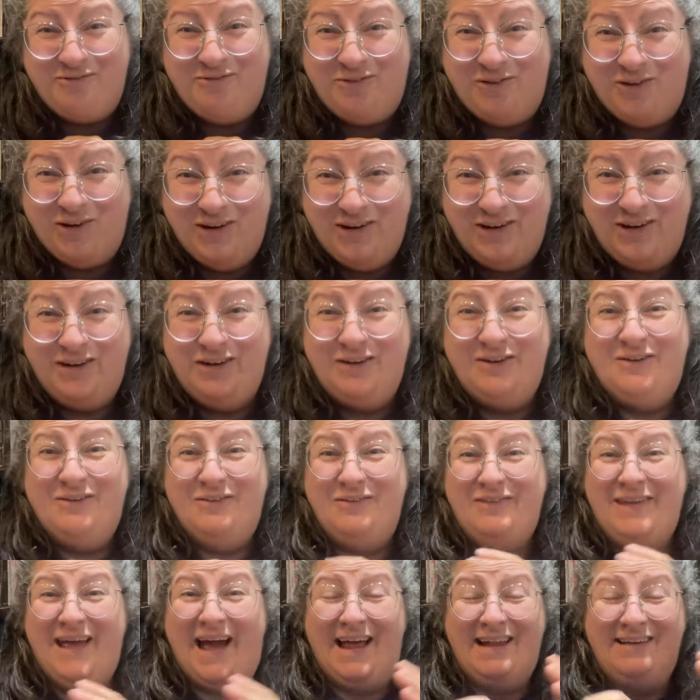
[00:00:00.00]
for
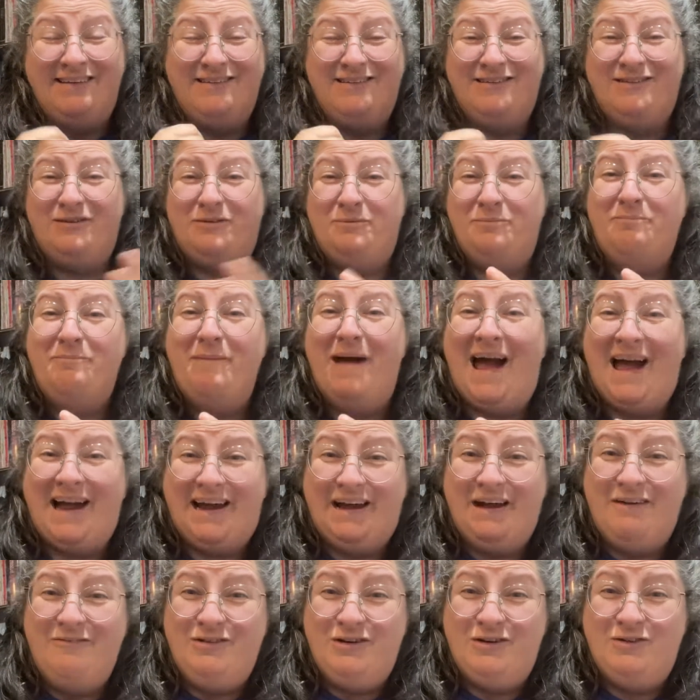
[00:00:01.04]
you that
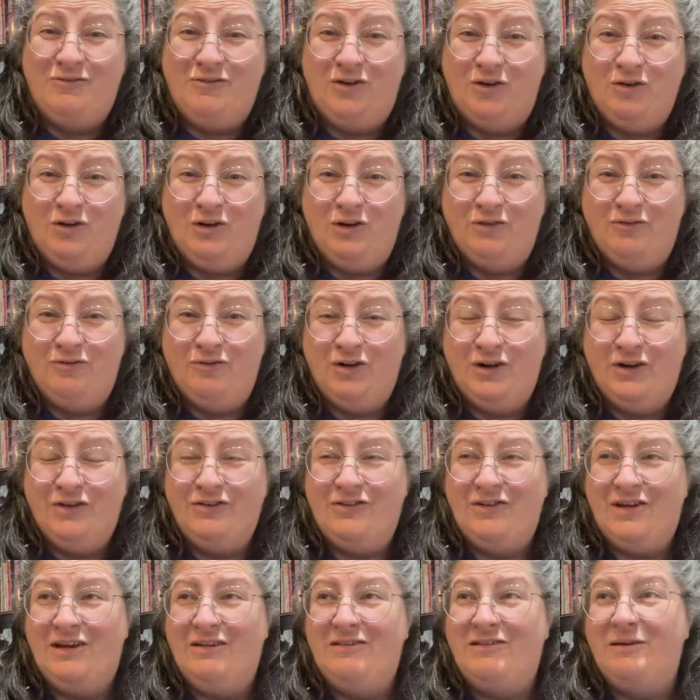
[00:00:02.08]
smack of your vocal
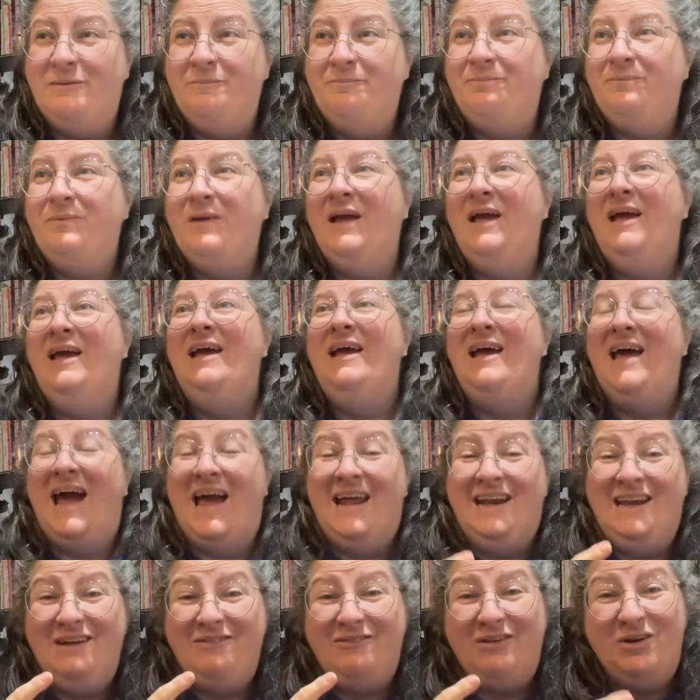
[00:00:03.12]
folds is.
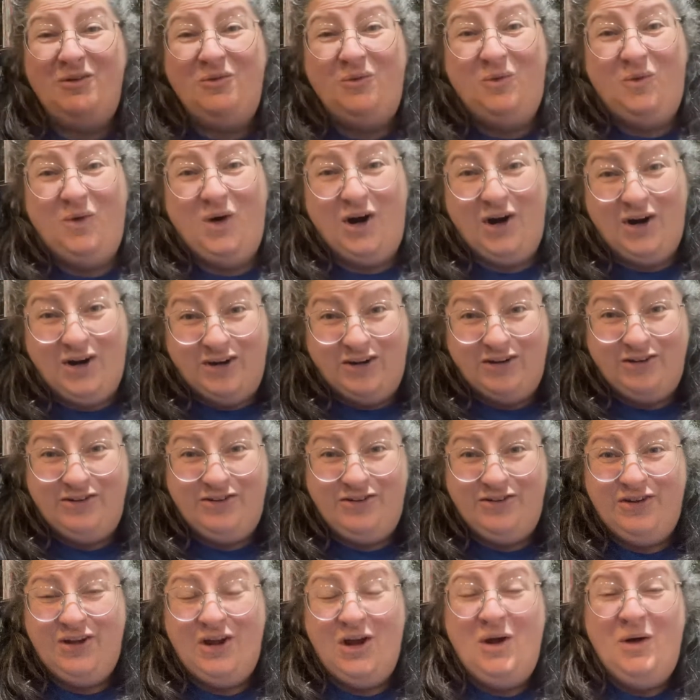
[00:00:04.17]
And even
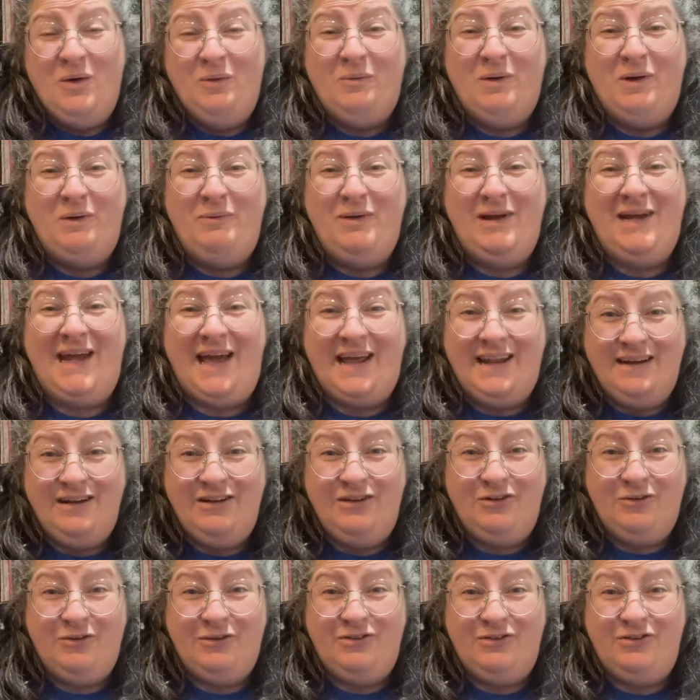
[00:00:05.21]
worse, when we get
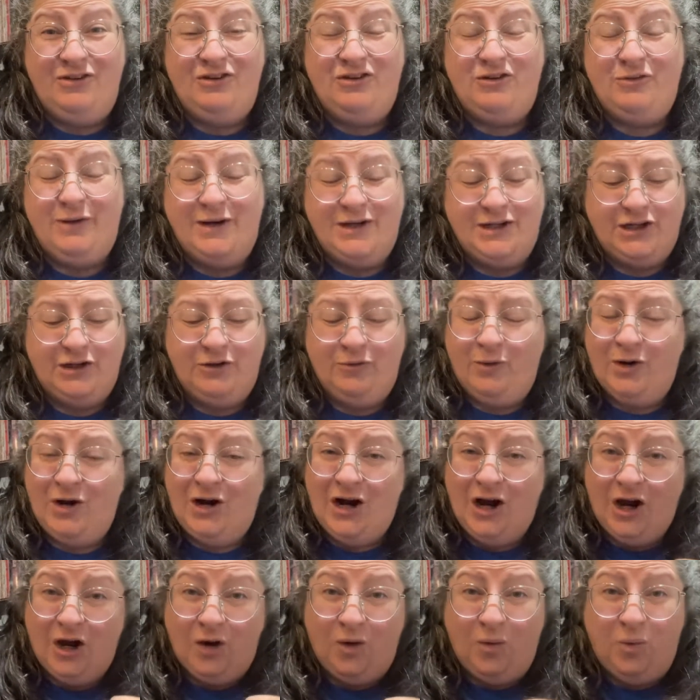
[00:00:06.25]
into a situation
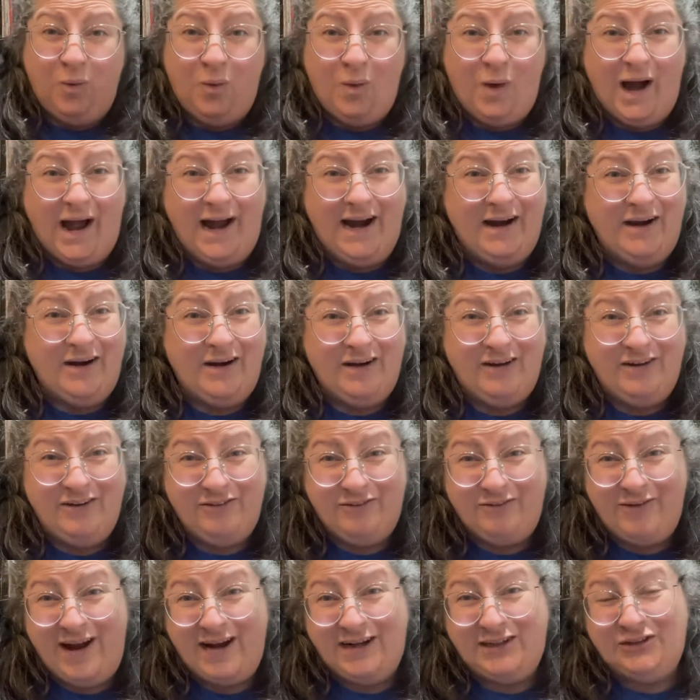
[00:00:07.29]
where a choir
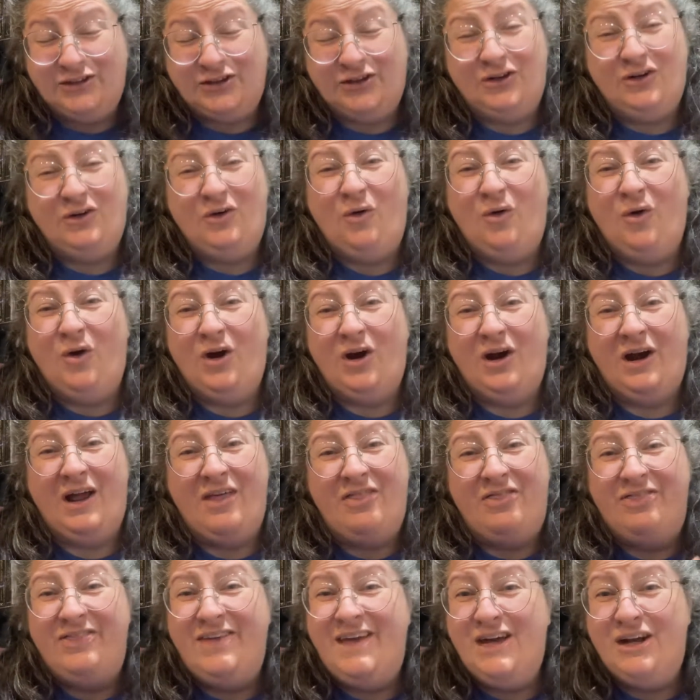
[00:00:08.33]
director or a
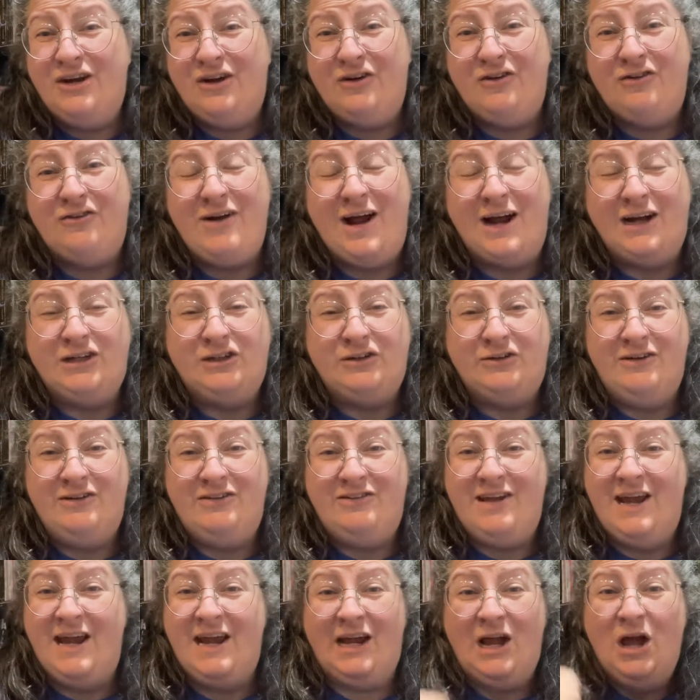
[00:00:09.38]
theater director is
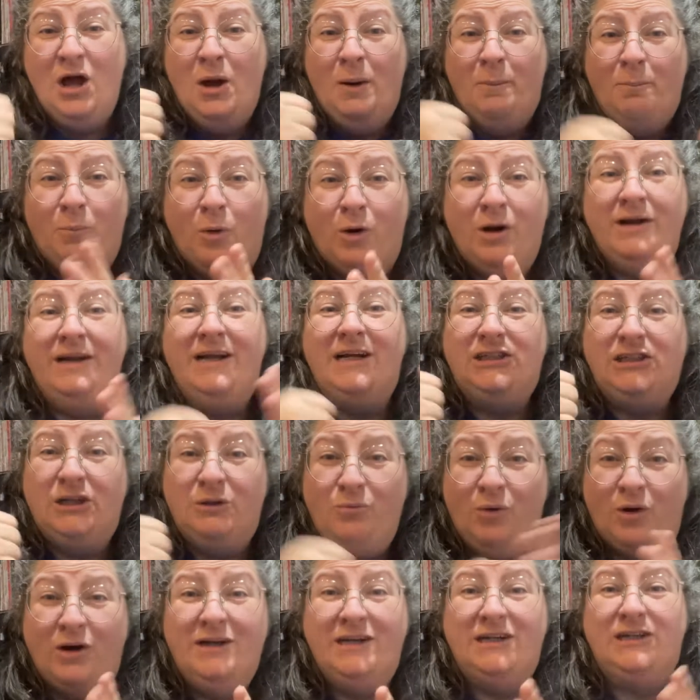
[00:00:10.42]
saying, more diction,
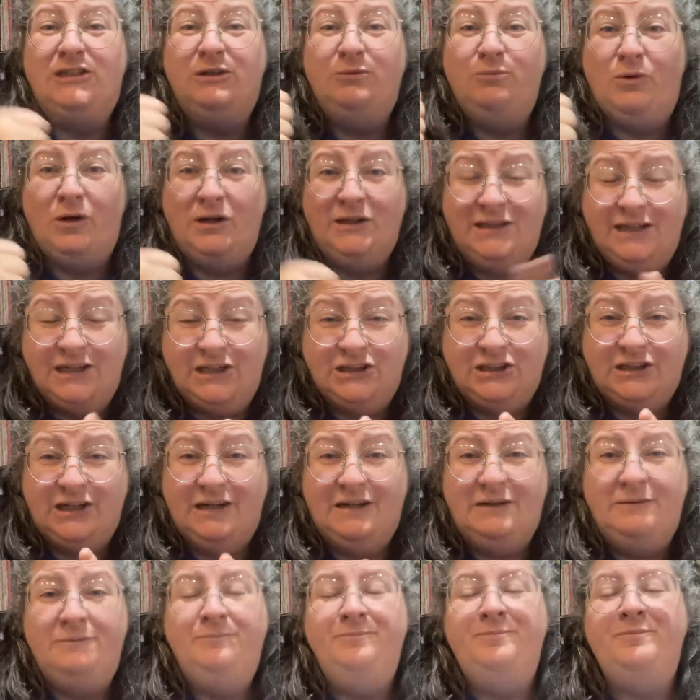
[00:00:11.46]
more diction, more diction,